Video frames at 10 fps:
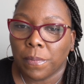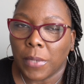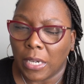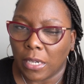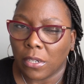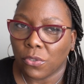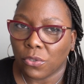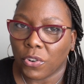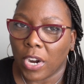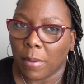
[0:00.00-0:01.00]
And I know
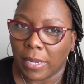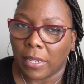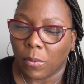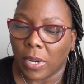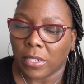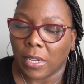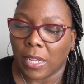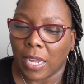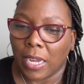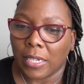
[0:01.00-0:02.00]
true crime, I watch a
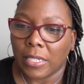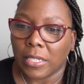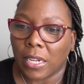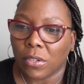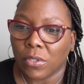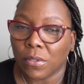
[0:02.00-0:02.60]
lot of ID channels.